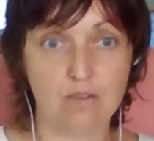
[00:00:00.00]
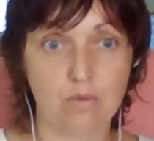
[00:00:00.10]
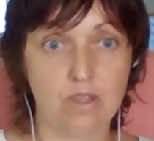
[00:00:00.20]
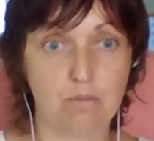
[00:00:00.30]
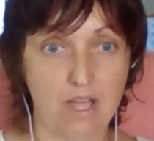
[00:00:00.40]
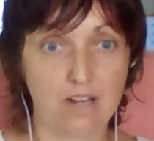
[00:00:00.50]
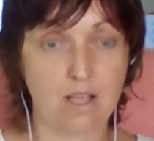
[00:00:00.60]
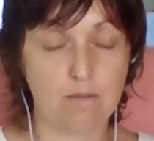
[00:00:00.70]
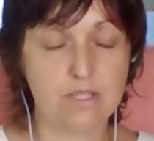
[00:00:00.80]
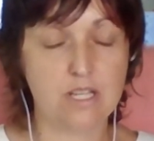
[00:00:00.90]
When the pet
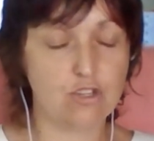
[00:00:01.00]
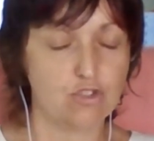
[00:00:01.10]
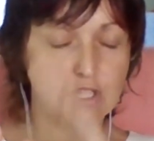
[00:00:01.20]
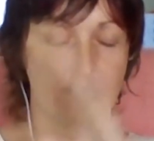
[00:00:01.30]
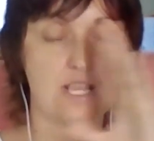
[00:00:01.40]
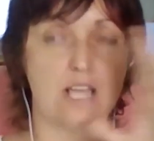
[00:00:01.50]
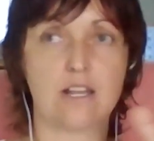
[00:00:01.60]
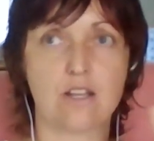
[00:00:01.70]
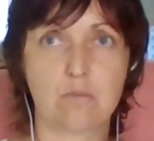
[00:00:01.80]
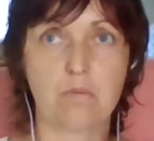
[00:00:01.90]
comes in, you just scan
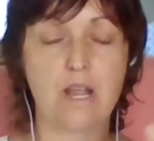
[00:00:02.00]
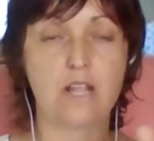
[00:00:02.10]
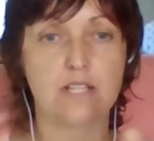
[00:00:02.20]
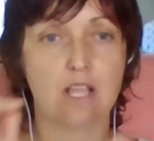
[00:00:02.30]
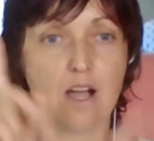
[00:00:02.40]
it in your brain, say,